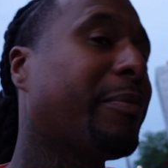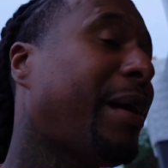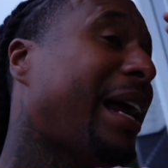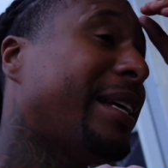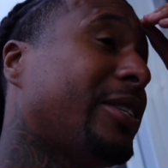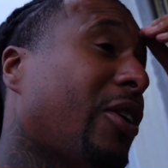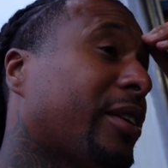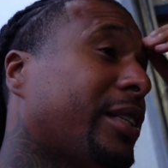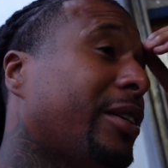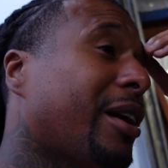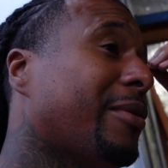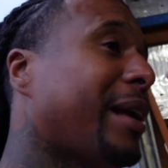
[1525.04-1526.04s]
Probably talk
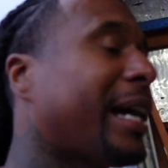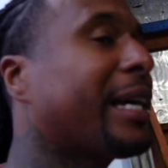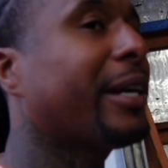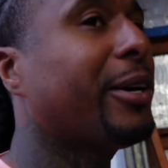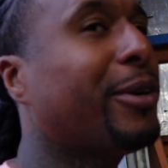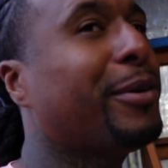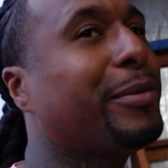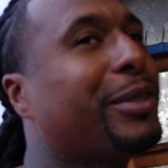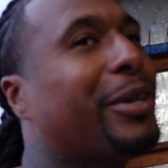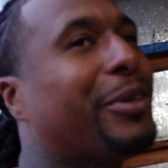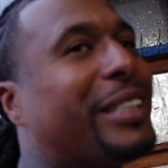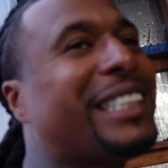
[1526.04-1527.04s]
to y'all when I get home, you
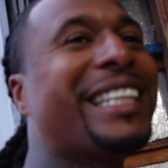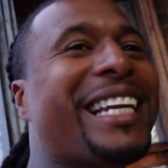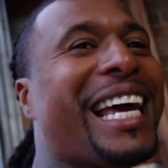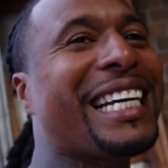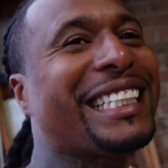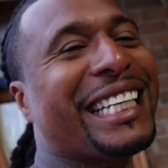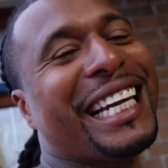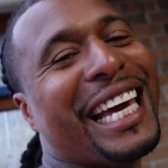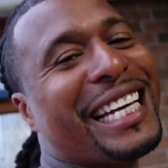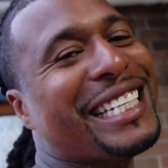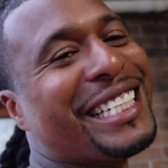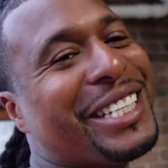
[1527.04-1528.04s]
know, sit in the
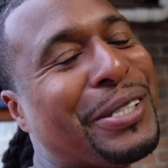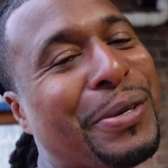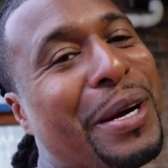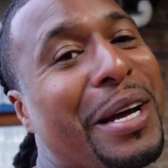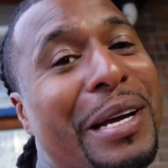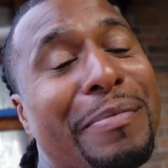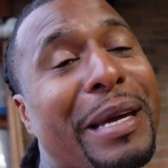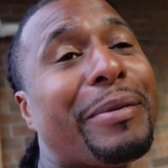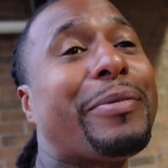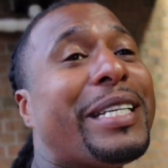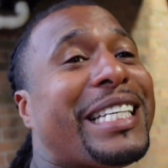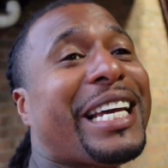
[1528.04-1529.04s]
Escalade, chill.
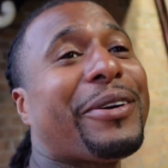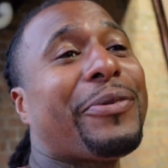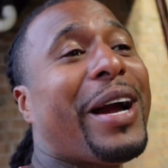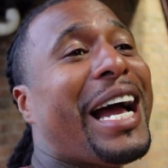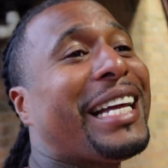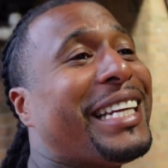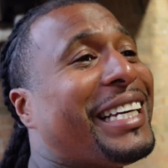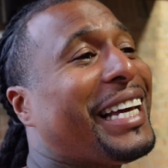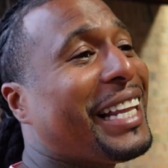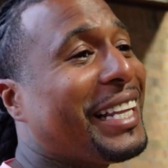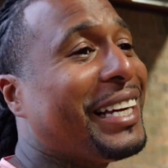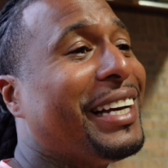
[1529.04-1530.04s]
Maybe we take a ride
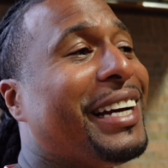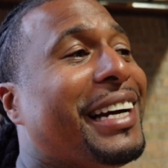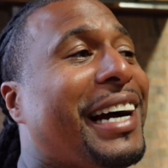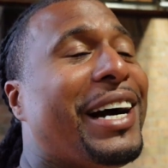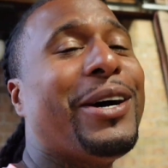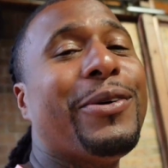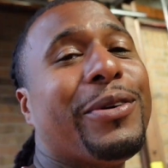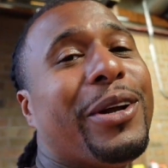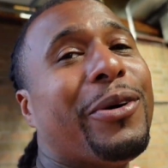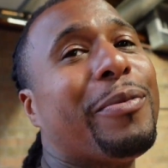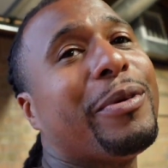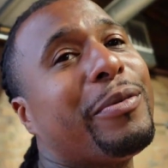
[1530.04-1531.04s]
together. I don't
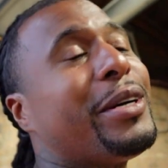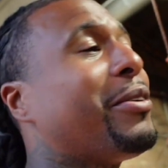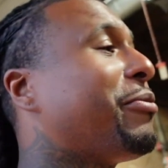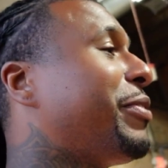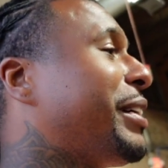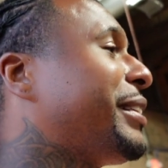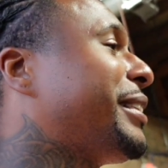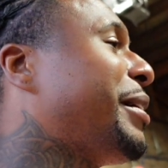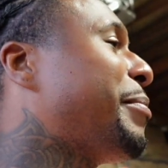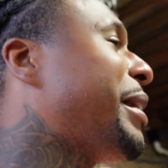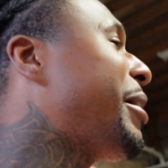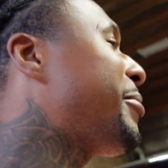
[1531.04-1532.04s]
know, but we're gonna figure
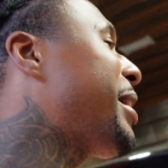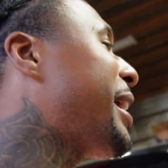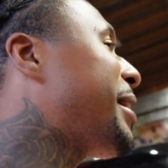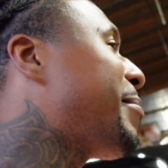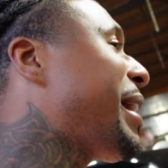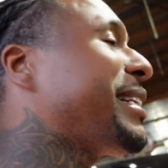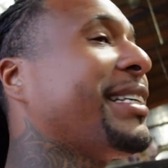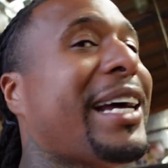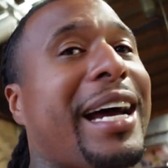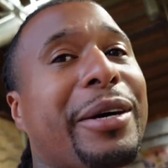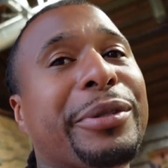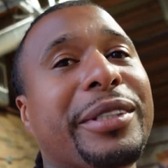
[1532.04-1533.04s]
something out when I get back to
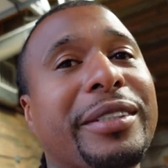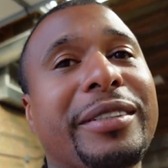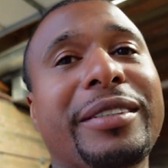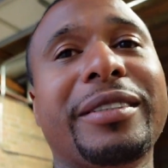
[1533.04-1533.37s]
the house.